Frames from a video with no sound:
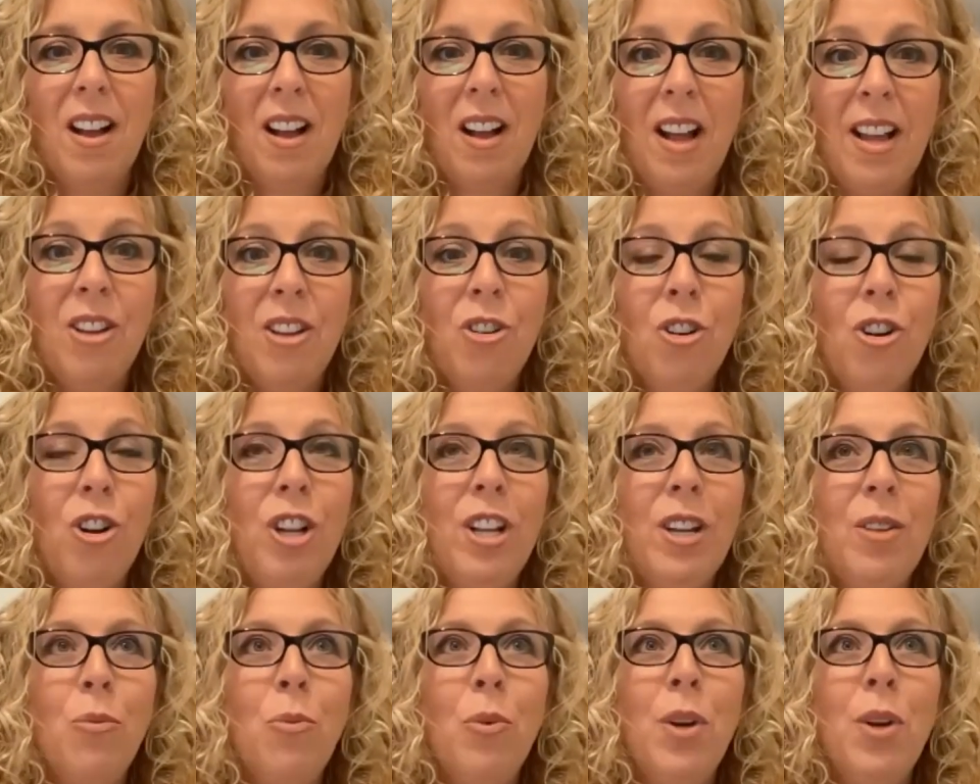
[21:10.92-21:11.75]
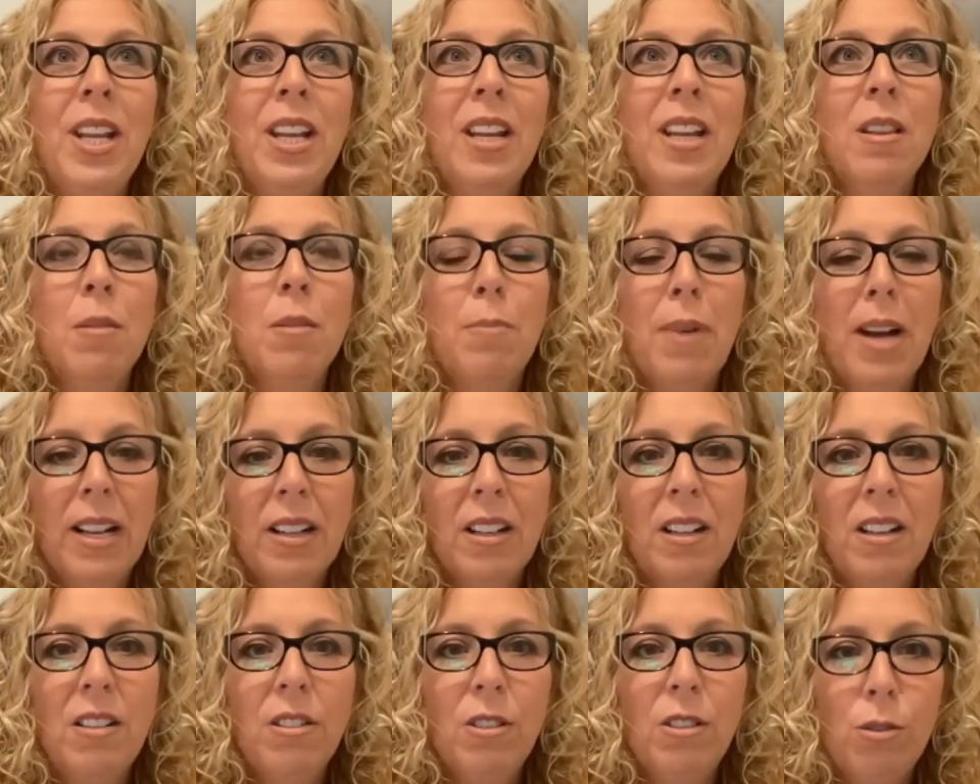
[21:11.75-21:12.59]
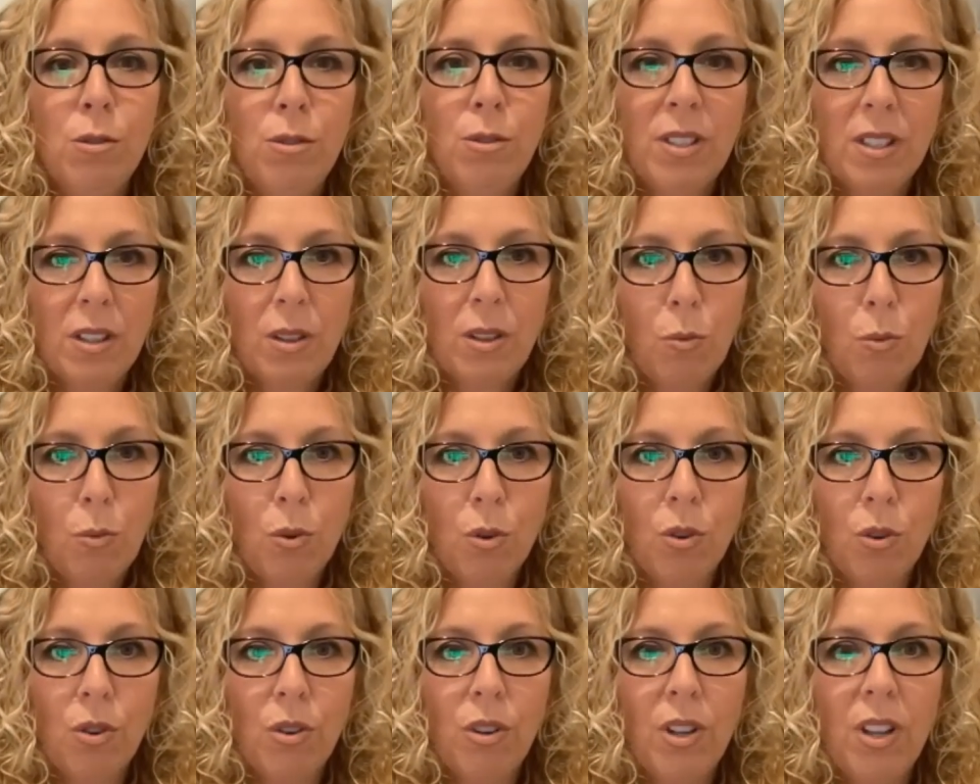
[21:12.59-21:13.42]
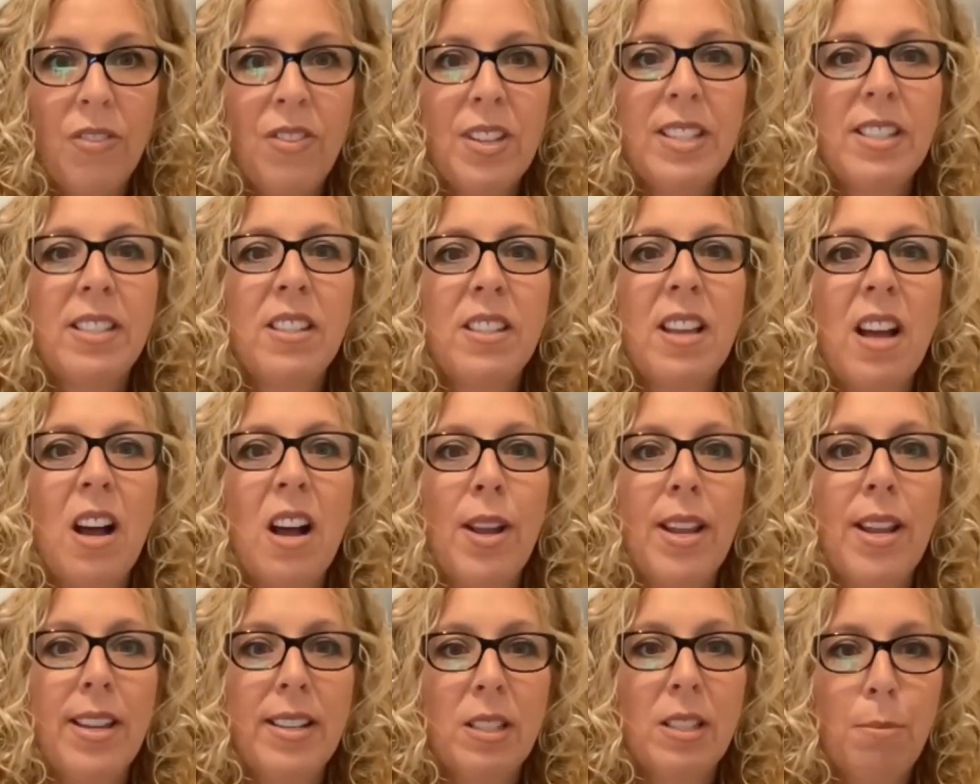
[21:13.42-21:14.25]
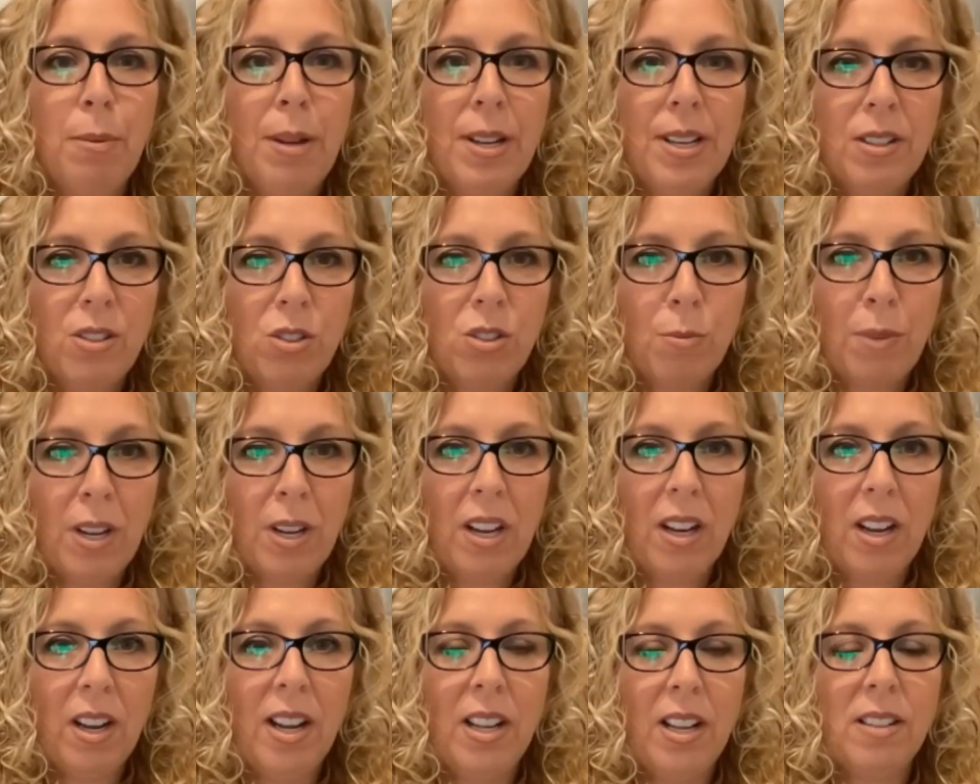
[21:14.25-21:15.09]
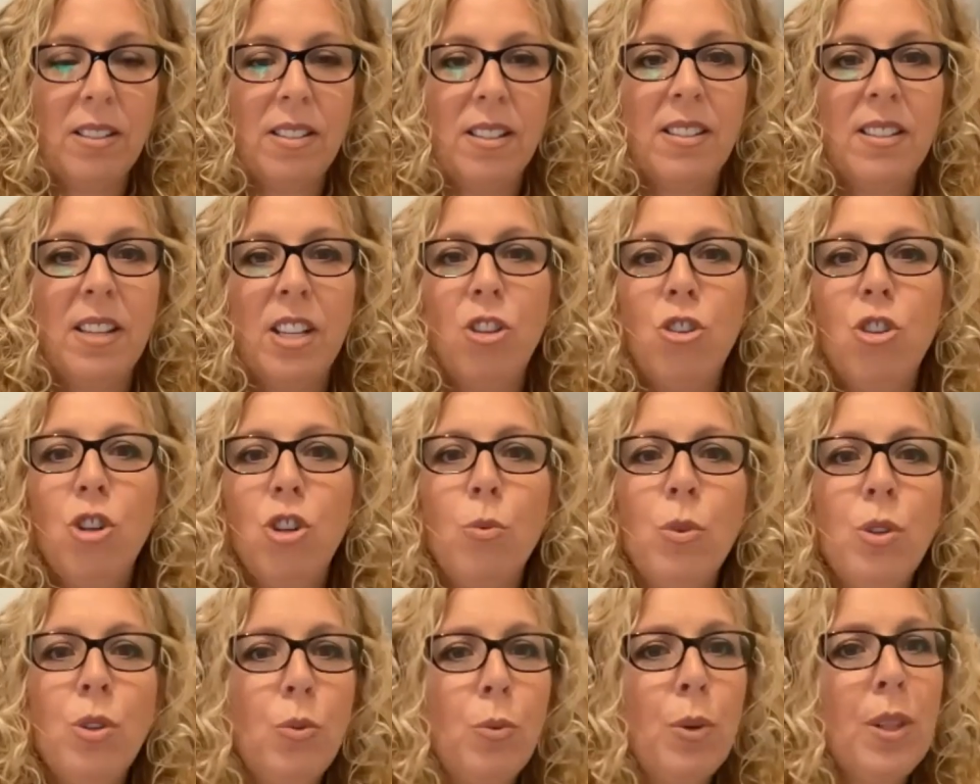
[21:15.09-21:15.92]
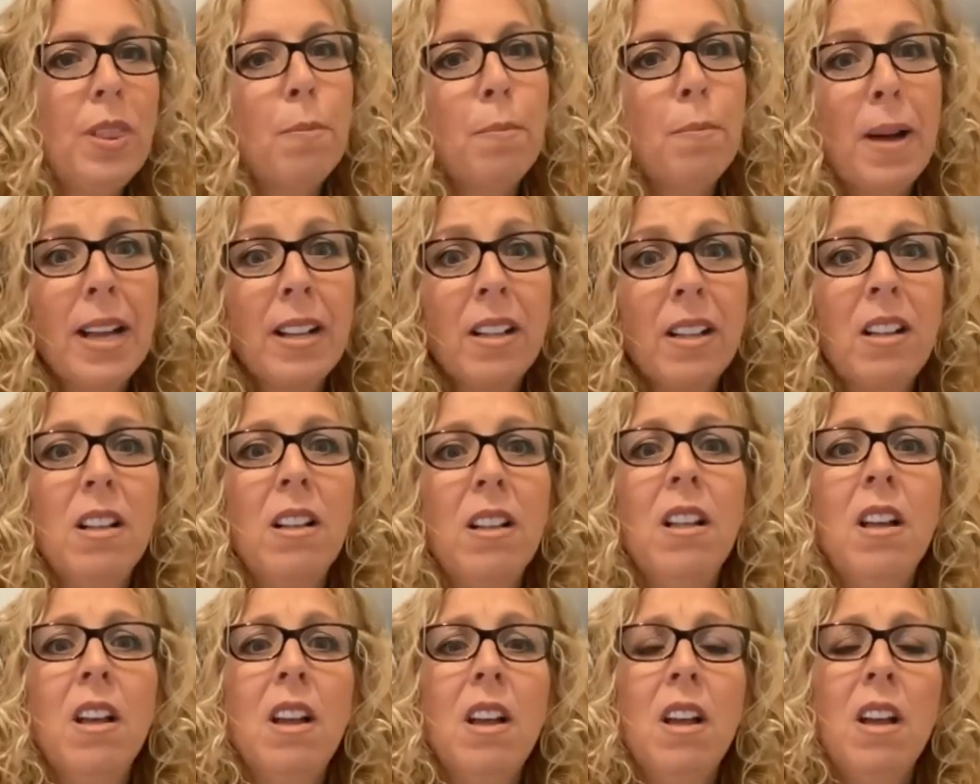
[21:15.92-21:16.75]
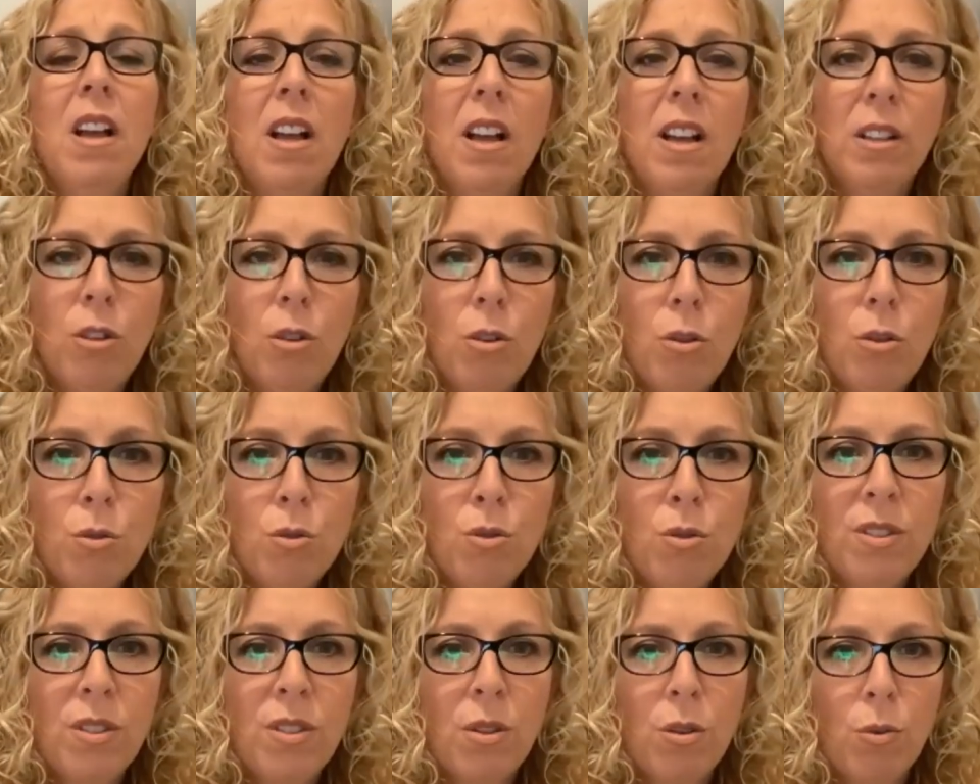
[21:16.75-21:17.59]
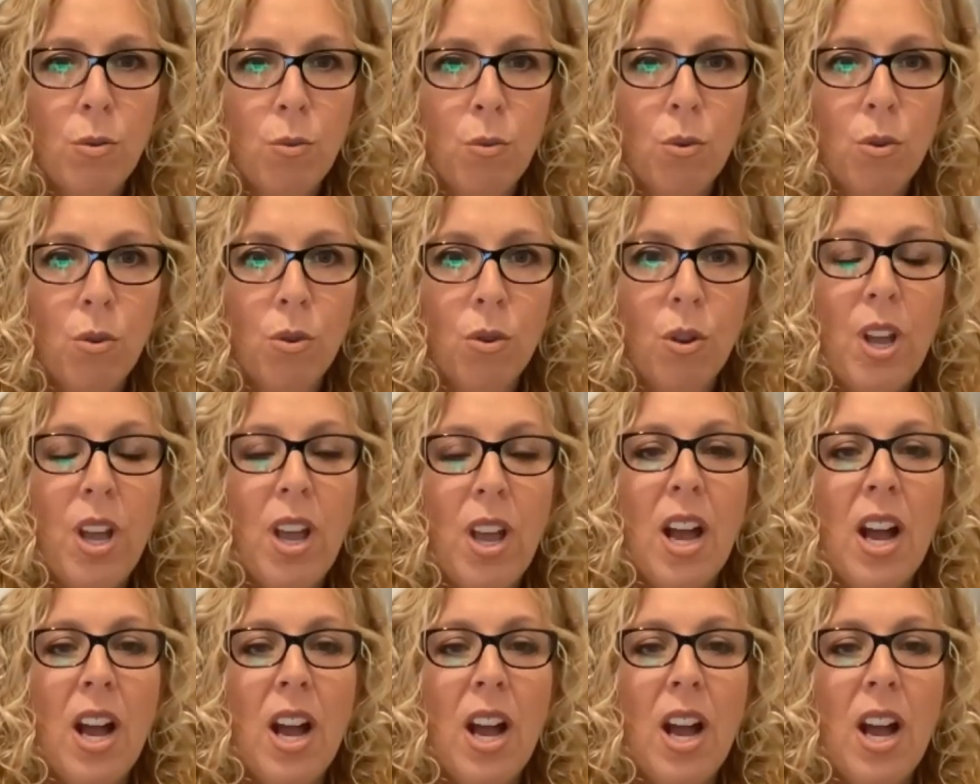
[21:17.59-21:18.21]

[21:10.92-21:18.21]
I call it winning the battle and losing the war. And this is how I explain it to my clients. You don't want to win the battle and lose the war.